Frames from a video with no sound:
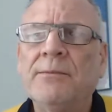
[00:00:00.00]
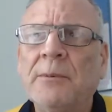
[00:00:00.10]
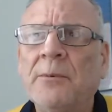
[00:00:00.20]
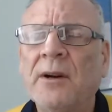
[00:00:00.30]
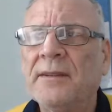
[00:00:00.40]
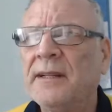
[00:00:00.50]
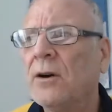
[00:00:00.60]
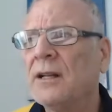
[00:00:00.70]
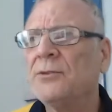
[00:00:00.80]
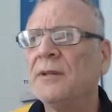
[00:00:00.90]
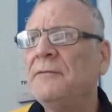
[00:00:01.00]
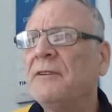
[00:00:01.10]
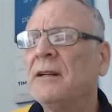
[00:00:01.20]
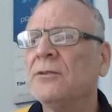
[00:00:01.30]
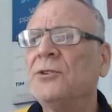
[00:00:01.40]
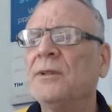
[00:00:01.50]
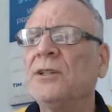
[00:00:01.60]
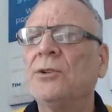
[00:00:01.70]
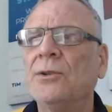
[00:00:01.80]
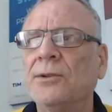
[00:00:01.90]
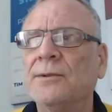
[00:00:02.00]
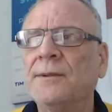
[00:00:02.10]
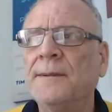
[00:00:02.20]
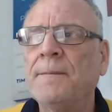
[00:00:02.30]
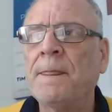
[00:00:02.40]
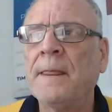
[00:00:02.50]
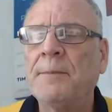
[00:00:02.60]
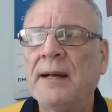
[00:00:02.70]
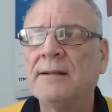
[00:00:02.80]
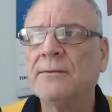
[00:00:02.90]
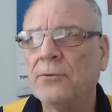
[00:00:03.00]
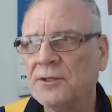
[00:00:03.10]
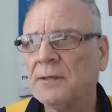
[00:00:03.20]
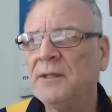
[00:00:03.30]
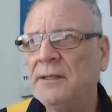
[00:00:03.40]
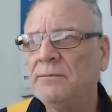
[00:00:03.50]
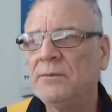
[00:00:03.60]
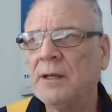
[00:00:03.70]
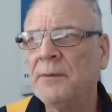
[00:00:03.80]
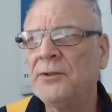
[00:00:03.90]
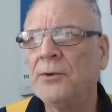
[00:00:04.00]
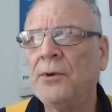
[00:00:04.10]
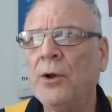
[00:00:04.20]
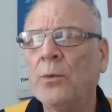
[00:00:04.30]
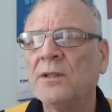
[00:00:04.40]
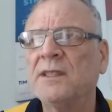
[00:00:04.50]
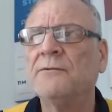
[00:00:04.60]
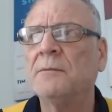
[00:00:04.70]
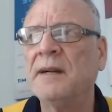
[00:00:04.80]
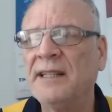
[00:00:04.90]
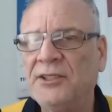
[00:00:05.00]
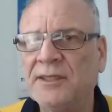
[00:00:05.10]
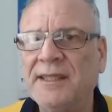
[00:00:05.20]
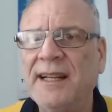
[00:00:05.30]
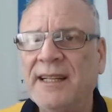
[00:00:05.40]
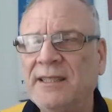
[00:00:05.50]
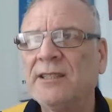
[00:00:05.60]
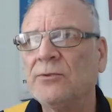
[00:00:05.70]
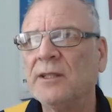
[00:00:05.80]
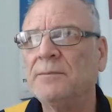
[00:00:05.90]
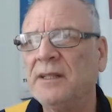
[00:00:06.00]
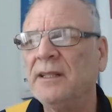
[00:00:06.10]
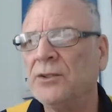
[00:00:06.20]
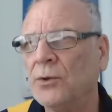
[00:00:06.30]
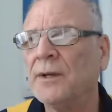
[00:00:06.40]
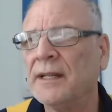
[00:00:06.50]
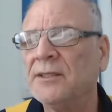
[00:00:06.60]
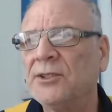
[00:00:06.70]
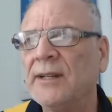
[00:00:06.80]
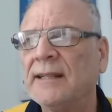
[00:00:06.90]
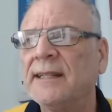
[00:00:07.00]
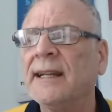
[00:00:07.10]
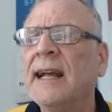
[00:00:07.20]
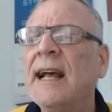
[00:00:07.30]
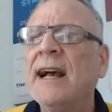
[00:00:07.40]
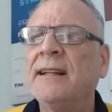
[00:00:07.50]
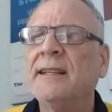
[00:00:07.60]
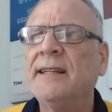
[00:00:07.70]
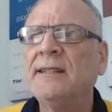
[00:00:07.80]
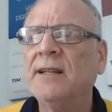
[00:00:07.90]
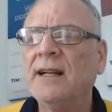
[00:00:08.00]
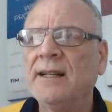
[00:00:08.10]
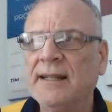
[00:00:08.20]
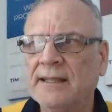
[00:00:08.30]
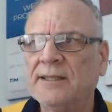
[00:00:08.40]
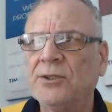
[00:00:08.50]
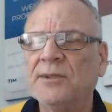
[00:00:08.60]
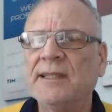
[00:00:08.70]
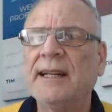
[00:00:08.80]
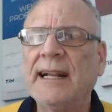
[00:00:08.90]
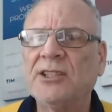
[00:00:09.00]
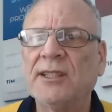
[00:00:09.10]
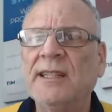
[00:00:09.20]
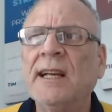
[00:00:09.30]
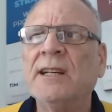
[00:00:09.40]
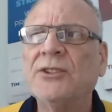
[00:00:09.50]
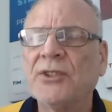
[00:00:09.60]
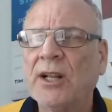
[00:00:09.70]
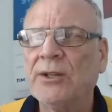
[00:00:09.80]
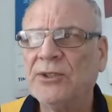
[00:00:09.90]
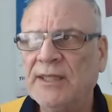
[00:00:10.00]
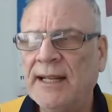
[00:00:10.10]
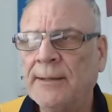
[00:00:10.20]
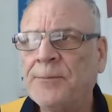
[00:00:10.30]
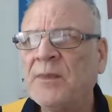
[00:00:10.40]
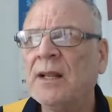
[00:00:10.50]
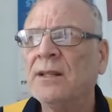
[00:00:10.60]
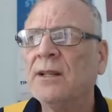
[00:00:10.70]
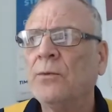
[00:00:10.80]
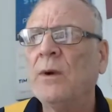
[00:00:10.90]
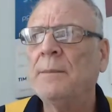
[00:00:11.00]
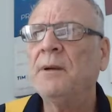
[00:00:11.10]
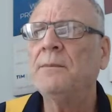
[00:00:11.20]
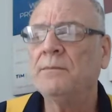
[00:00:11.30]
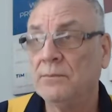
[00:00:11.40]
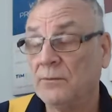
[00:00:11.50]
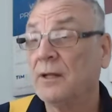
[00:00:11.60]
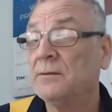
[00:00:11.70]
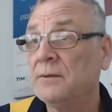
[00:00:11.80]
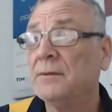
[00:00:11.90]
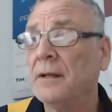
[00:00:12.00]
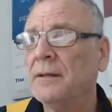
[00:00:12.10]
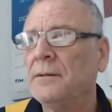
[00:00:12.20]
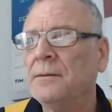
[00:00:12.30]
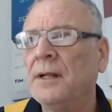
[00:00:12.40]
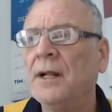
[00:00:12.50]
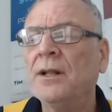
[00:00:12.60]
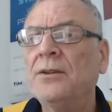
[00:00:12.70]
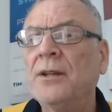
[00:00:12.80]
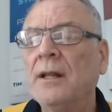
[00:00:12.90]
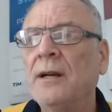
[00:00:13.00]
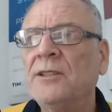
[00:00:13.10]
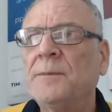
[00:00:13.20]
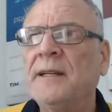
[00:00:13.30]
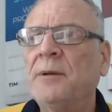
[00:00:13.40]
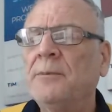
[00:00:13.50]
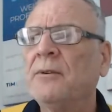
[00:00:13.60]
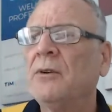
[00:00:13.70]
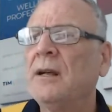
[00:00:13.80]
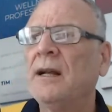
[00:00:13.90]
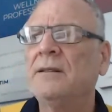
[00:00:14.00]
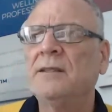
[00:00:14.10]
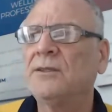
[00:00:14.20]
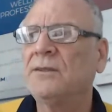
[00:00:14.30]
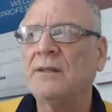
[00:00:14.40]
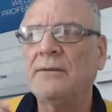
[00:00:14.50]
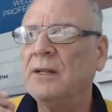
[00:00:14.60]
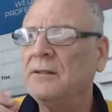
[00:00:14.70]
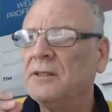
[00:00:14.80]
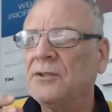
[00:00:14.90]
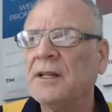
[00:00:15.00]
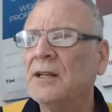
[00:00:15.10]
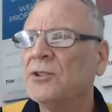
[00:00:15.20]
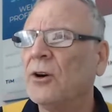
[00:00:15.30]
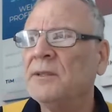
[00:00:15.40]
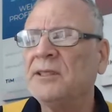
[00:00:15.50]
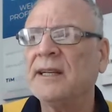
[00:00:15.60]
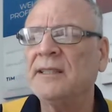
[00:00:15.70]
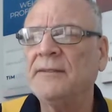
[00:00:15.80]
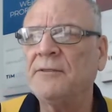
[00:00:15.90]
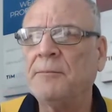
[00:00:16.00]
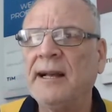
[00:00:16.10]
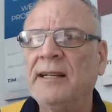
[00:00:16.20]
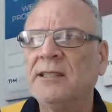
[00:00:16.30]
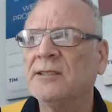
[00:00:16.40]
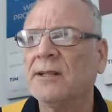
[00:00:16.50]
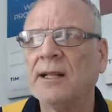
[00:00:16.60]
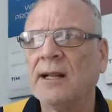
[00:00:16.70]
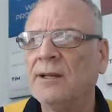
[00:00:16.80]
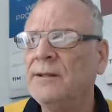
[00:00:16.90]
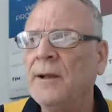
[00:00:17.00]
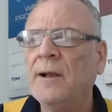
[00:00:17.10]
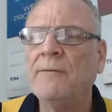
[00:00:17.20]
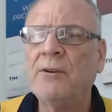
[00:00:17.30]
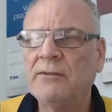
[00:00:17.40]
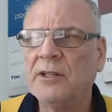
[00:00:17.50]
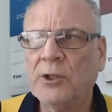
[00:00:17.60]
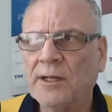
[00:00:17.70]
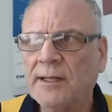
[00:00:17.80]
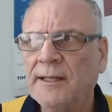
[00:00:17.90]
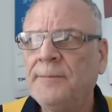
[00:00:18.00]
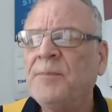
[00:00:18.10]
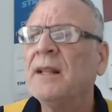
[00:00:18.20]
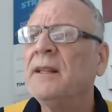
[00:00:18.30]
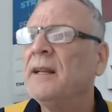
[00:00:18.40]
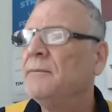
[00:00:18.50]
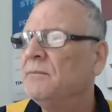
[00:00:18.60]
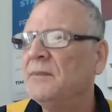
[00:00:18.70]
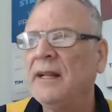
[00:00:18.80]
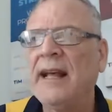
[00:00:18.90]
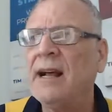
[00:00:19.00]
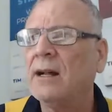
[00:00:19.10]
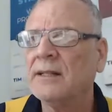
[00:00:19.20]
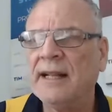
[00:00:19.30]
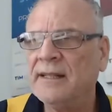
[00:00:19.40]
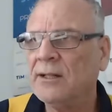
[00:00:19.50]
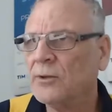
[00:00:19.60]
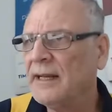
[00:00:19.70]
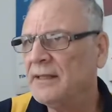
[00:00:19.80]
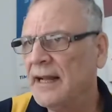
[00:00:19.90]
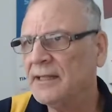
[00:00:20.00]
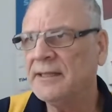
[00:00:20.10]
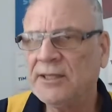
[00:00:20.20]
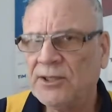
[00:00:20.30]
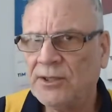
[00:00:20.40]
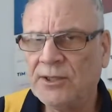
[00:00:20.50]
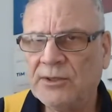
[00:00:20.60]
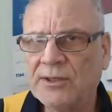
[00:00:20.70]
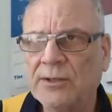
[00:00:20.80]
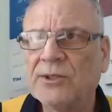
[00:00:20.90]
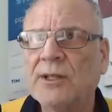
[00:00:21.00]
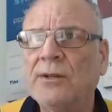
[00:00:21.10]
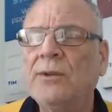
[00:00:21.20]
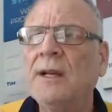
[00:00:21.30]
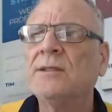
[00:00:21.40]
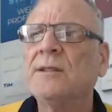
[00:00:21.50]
People might think, oh, that's really fun, it looks really cool. But for somebody coming through who wants information, it can just really be annoying and distracting. And the other thing too is that it actually slows down the web, the load speed, and people are they've just got no time these days. And if the page doesn't load very, very quickly, they're out and they're looking at the next search result. So